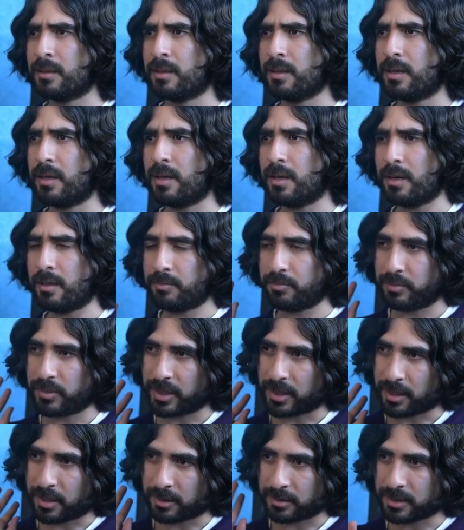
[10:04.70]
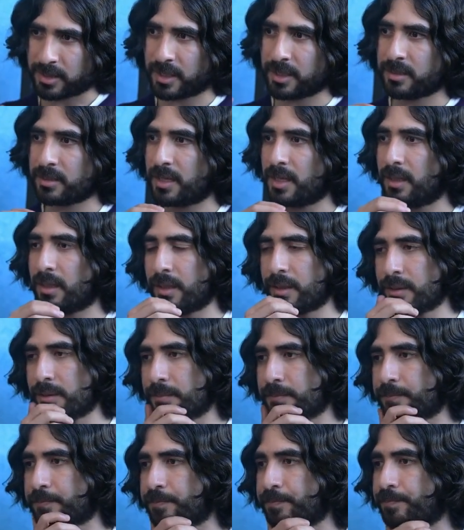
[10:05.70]
But I'll dig into that later.
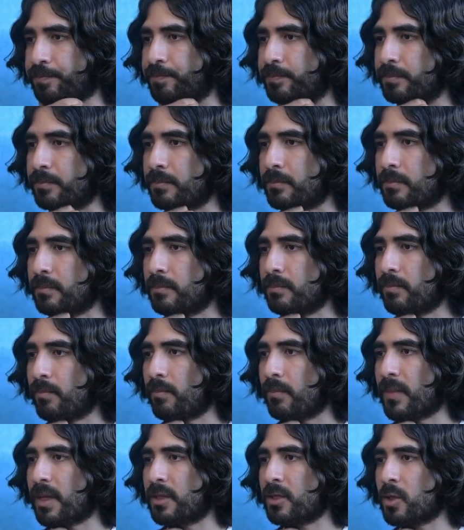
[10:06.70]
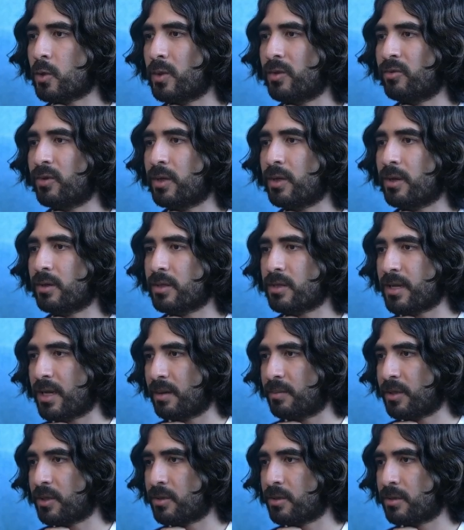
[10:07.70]
So we figure out the
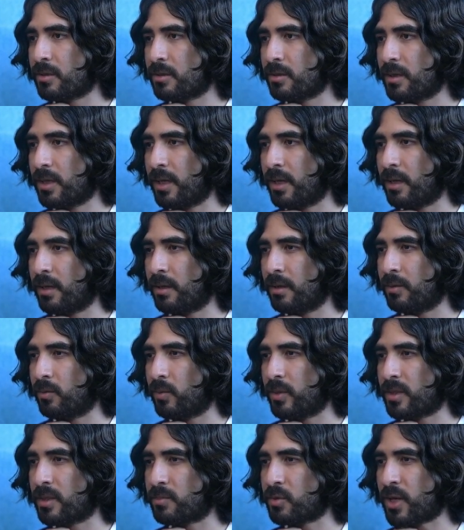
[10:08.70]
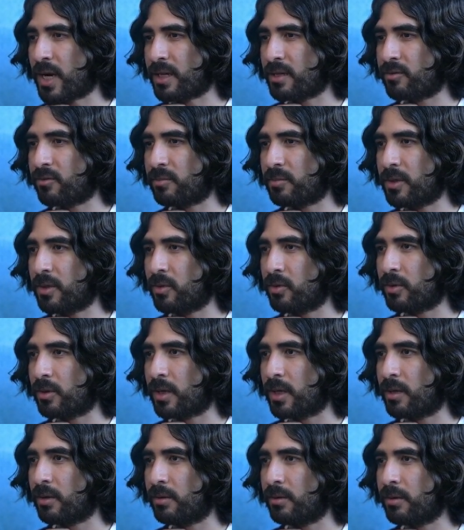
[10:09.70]
damage and we subtract it from the ogre
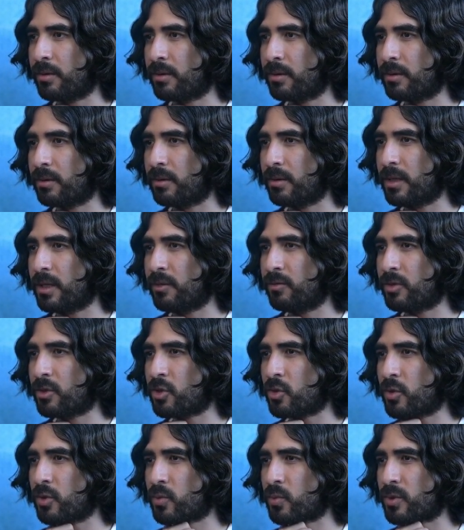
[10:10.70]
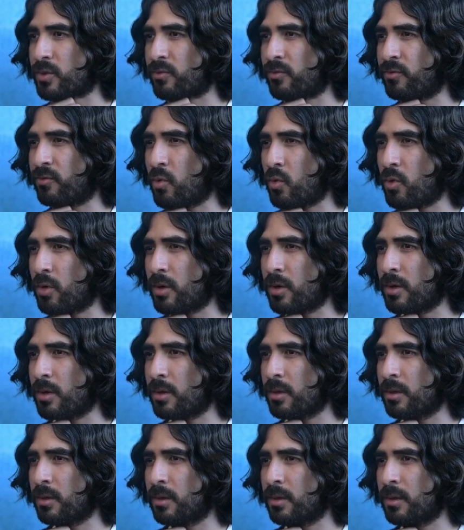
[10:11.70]
health. If the choice was 4
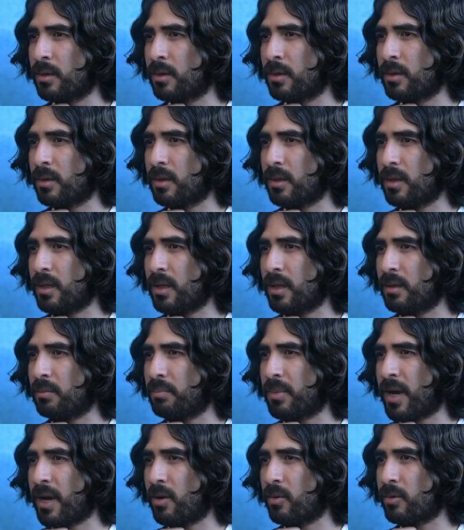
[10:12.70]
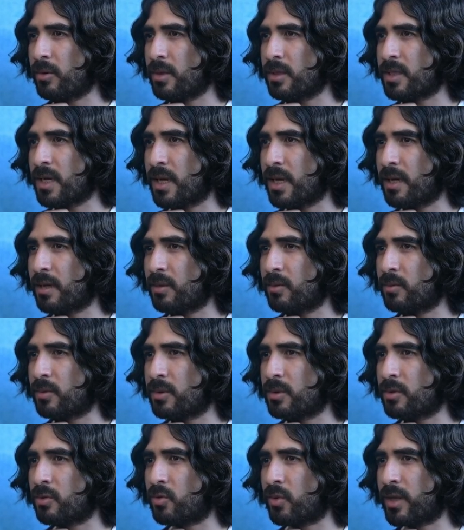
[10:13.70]
and power attack
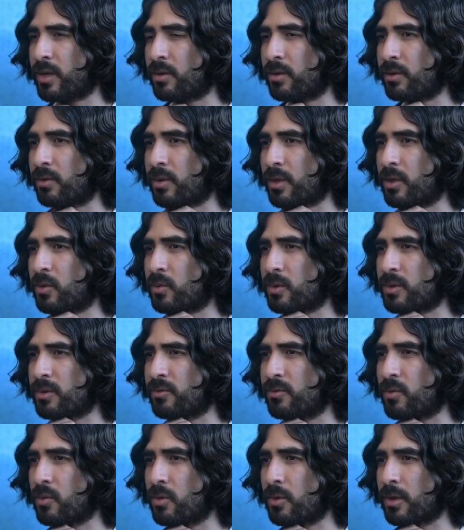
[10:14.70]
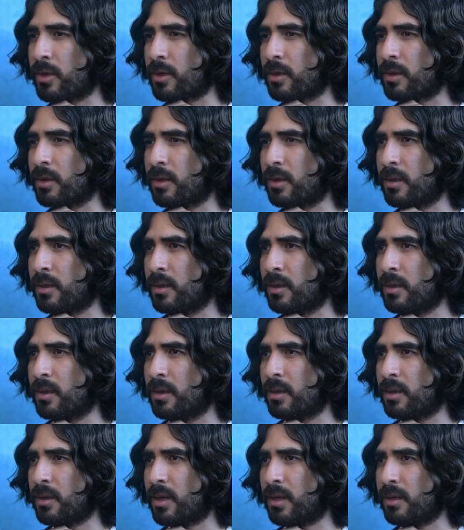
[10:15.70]
was greater than or equal to 4,
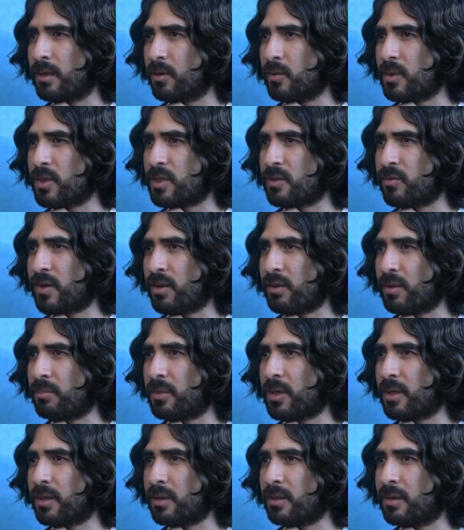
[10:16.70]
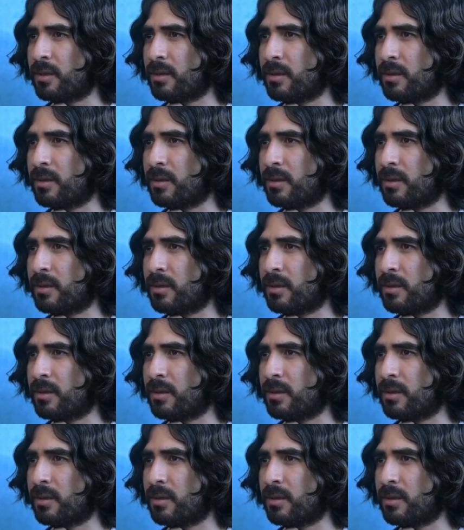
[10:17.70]
I think we just found the bug.